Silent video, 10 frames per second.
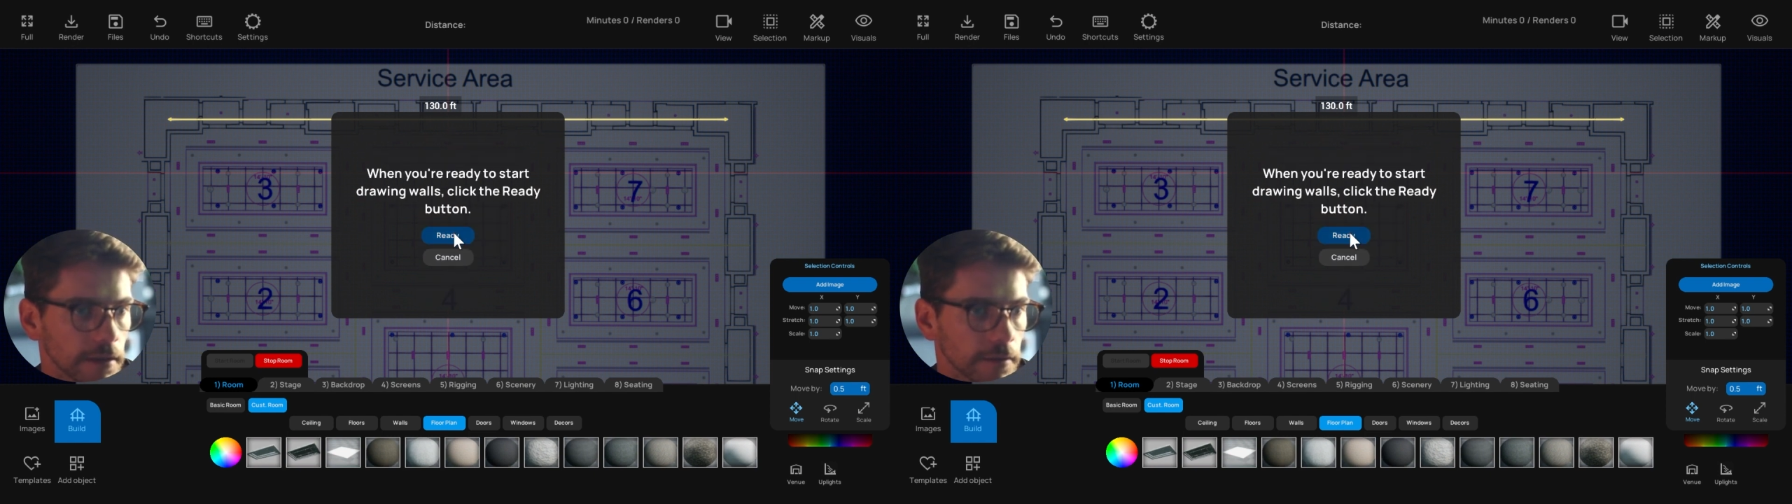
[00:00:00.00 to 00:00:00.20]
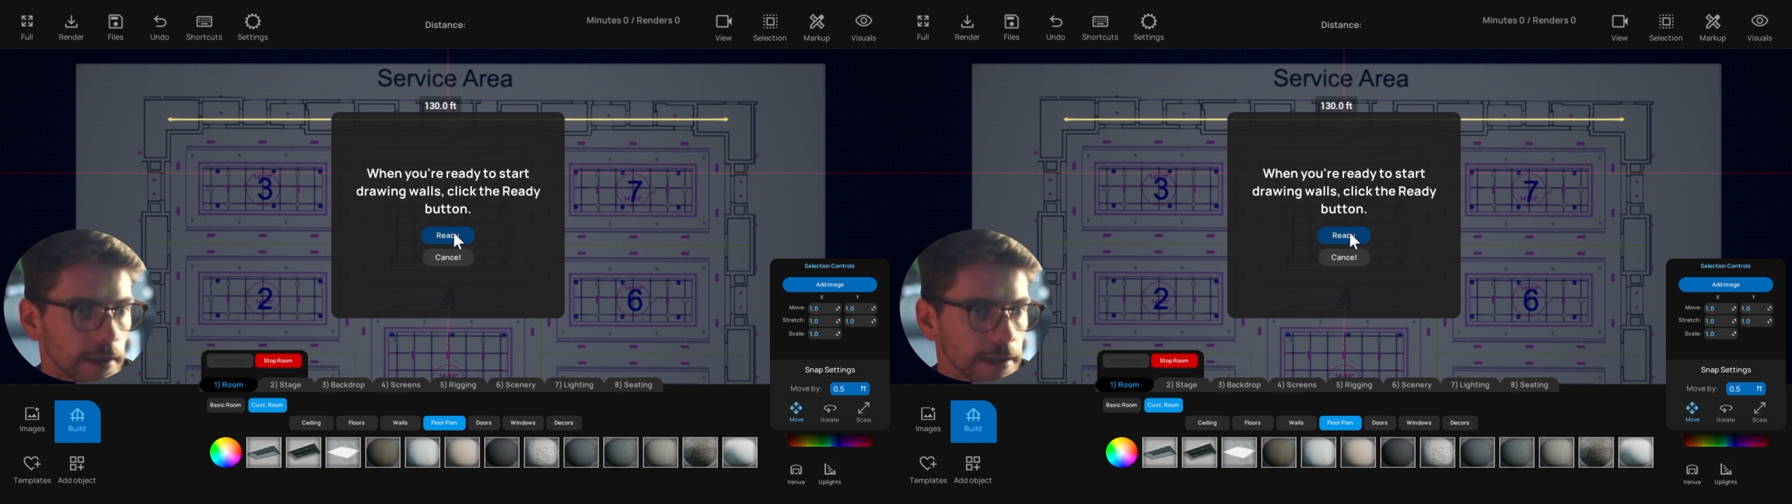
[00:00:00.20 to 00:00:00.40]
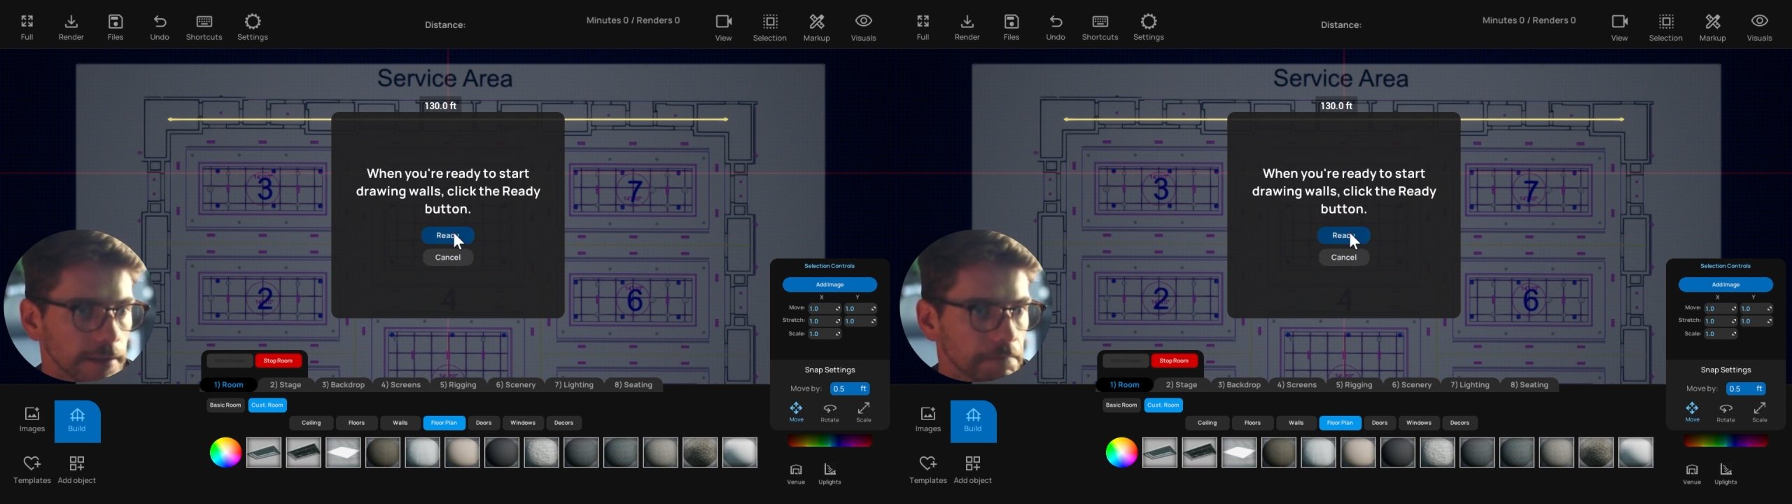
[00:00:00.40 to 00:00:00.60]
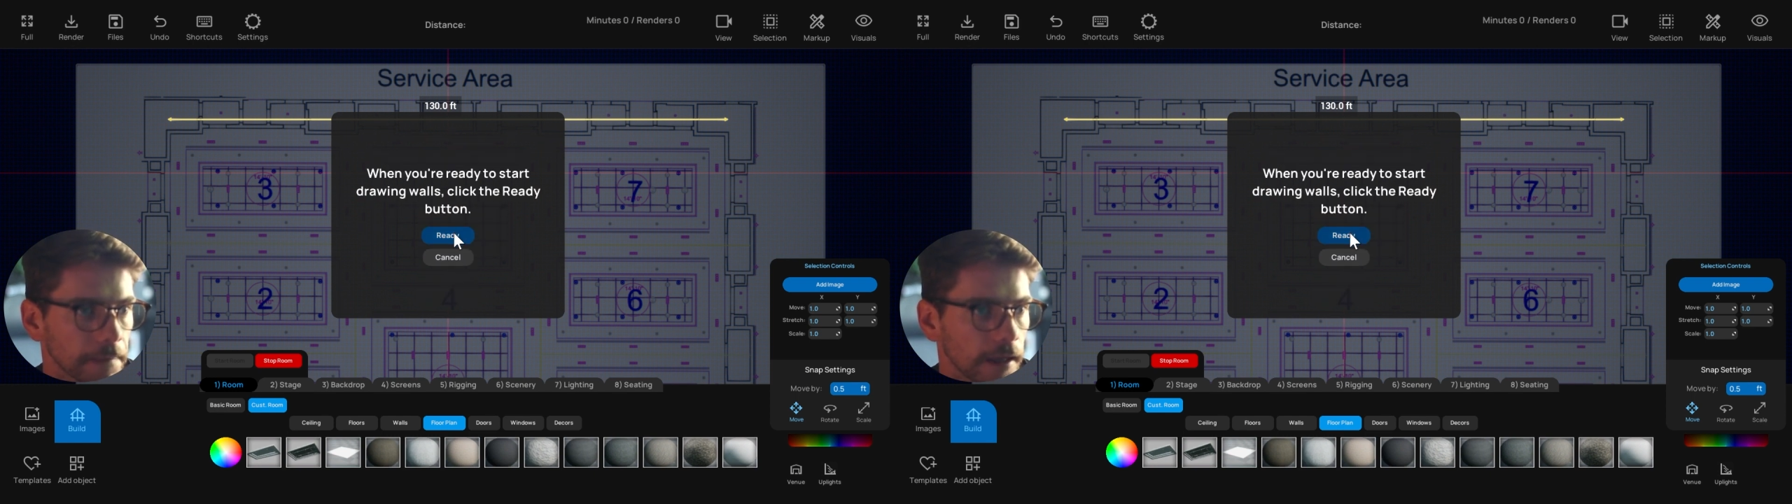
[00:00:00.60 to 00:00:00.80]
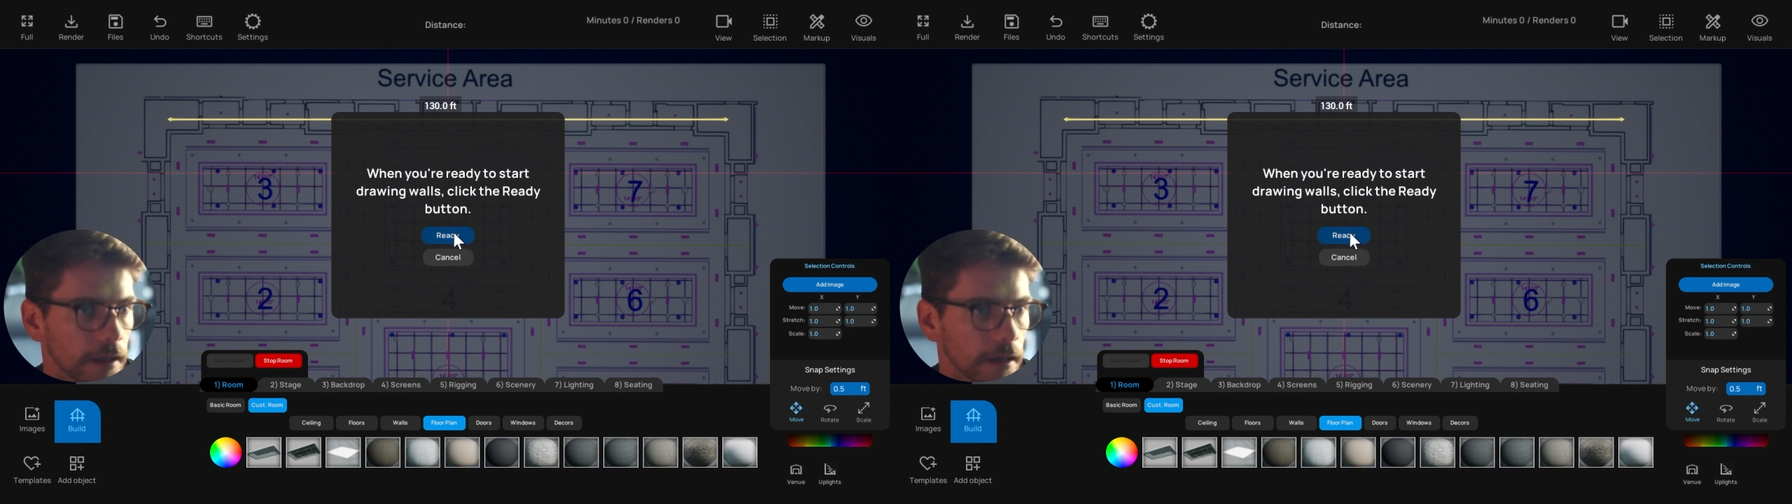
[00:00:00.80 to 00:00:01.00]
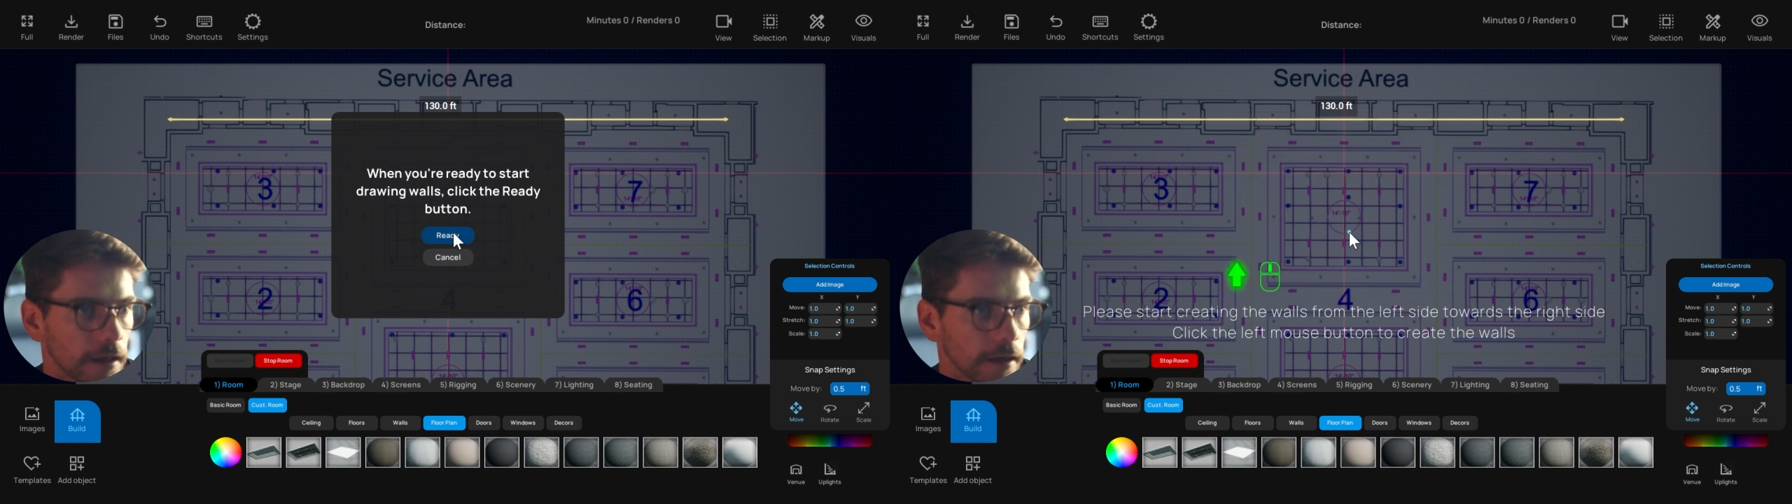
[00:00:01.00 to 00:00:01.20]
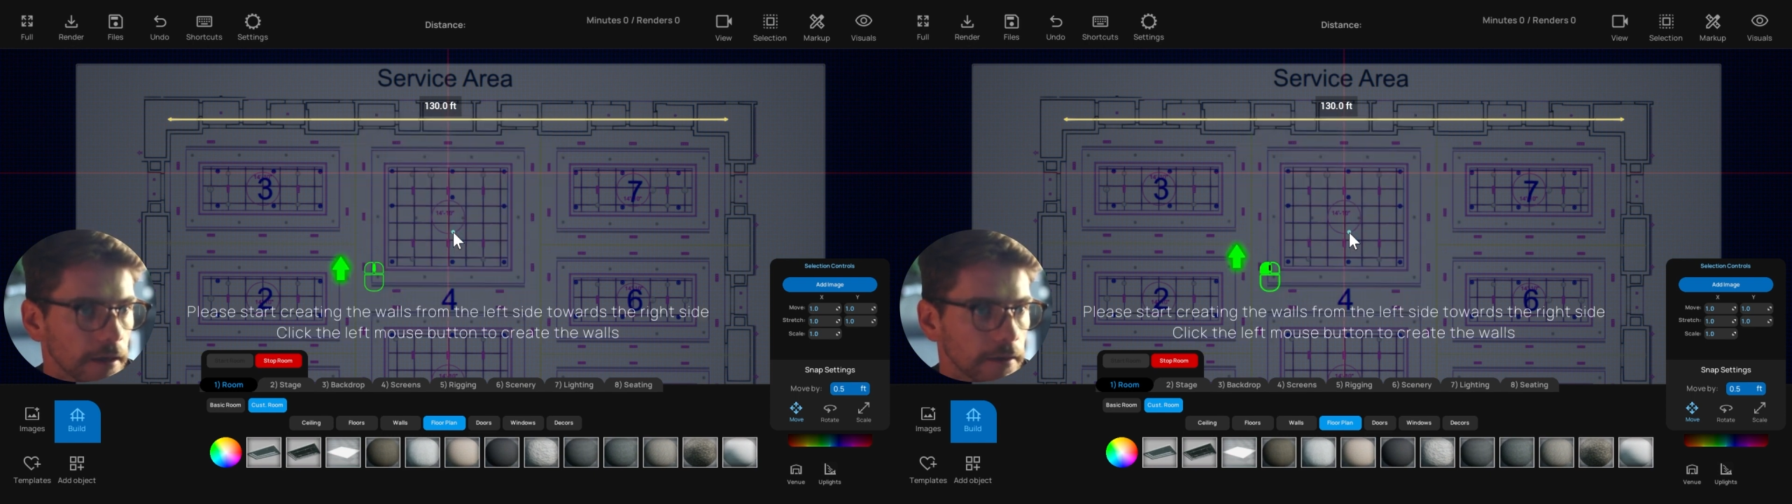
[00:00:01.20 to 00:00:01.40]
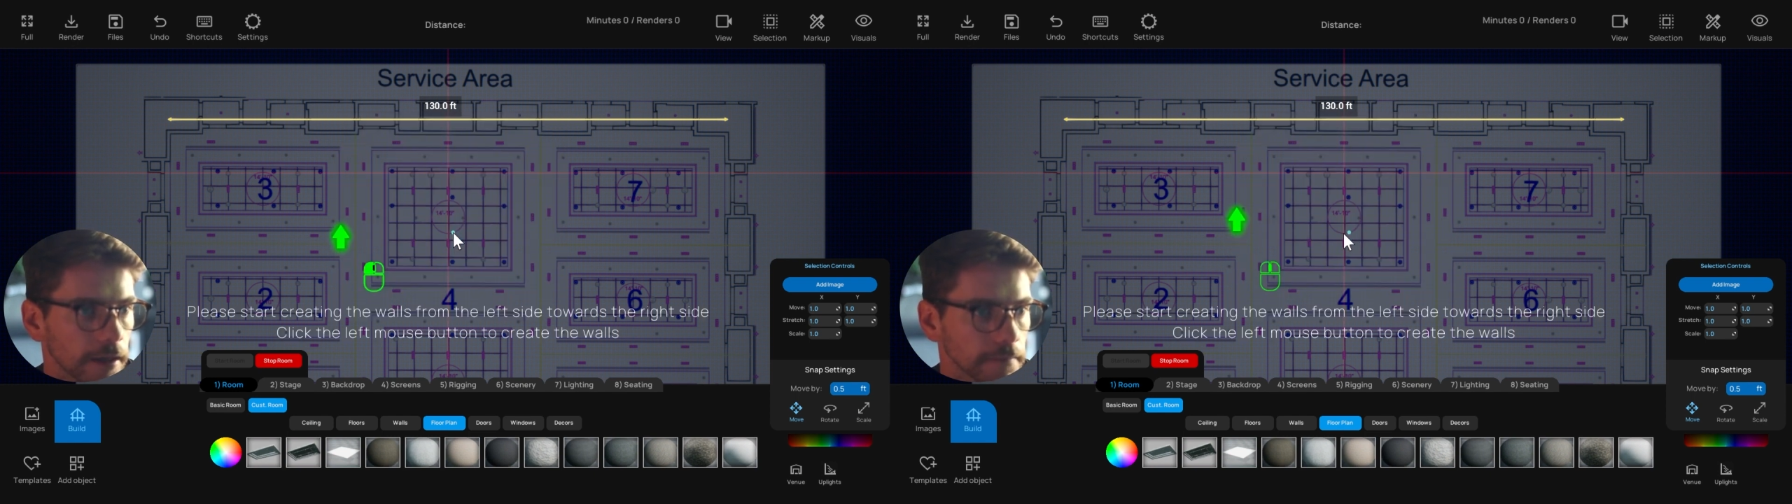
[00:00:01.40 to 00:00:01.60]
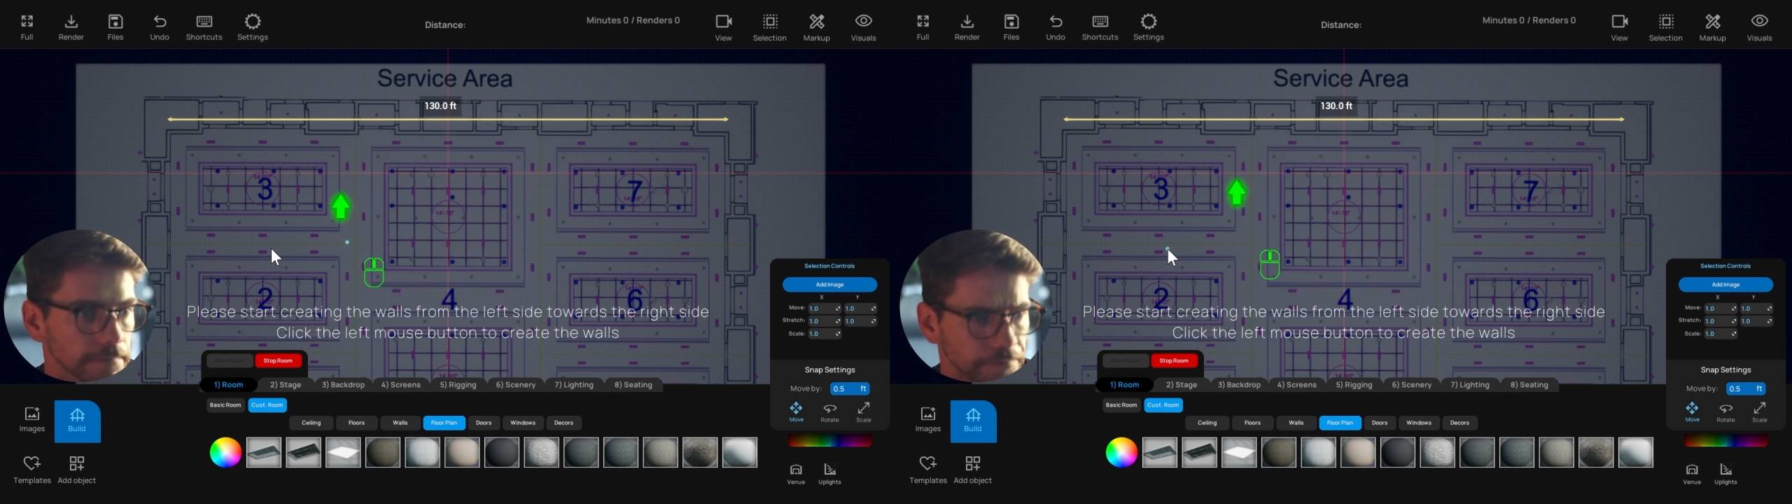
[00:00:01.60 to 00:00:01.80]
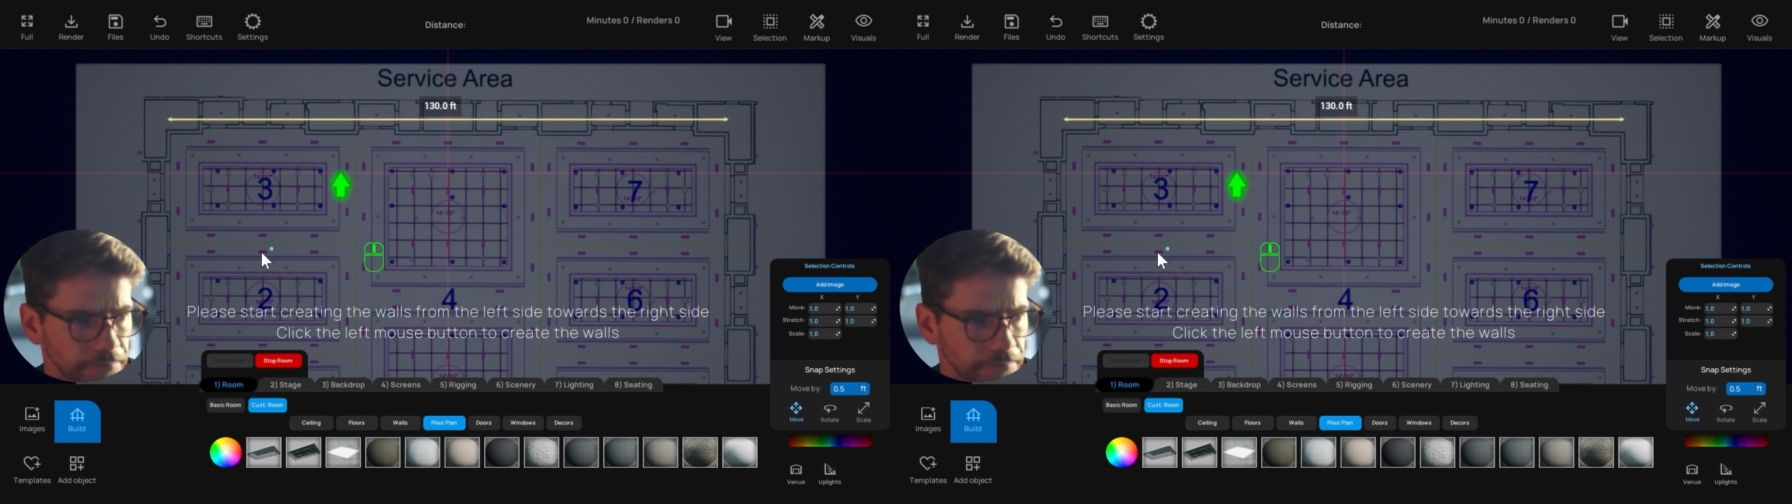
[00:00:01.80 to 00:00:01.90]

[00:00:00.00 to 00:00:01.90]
click ready. And then